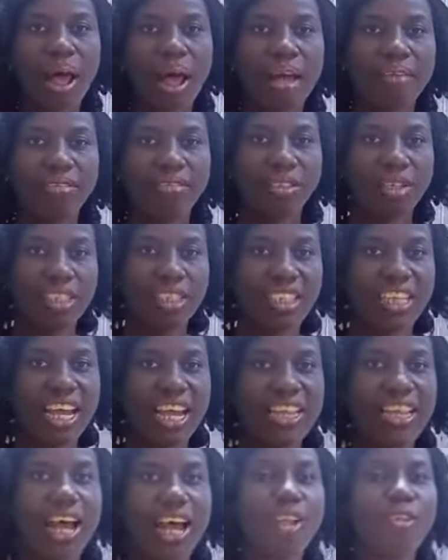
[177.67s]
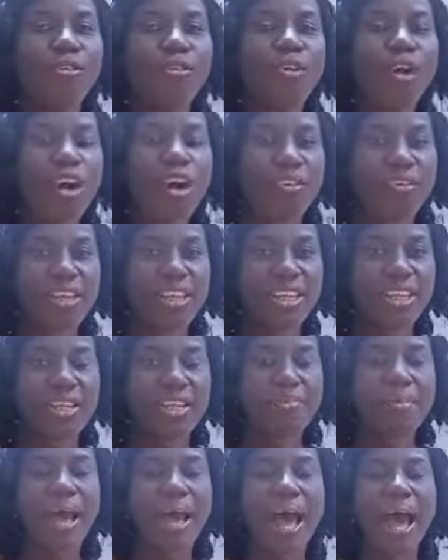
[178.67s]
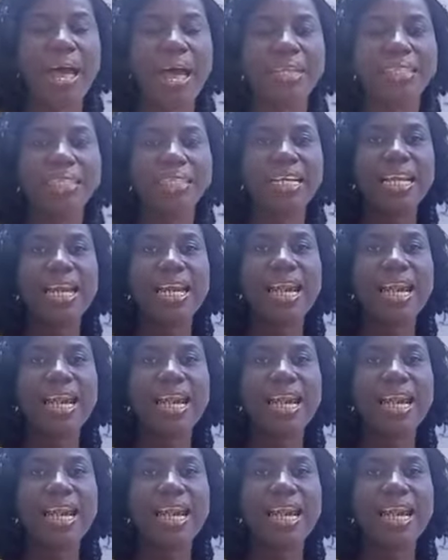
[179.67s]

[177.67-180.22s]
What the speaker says: I've just said that logarithm and